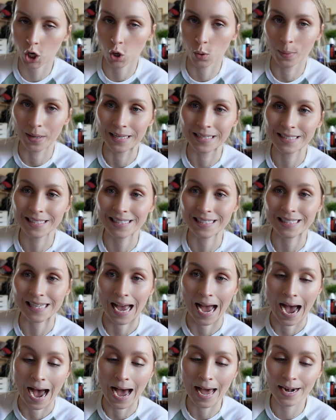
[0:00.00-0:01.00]
bit
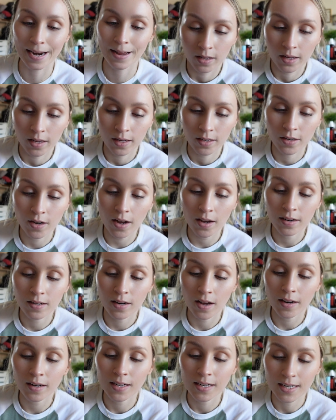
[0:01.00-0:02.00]
sad. Not
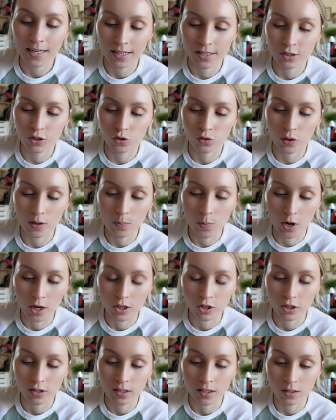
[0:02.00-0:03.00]
in an extreme way,
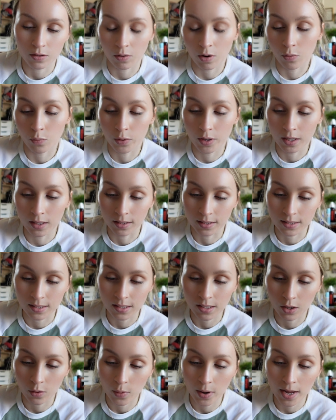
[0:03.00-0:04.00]
just in a
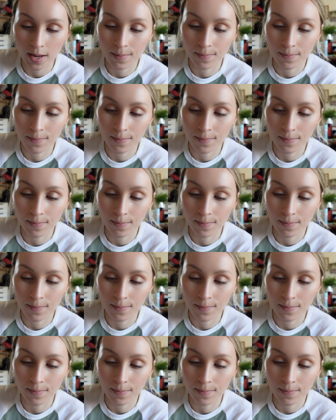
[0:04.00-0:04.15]
realistic way.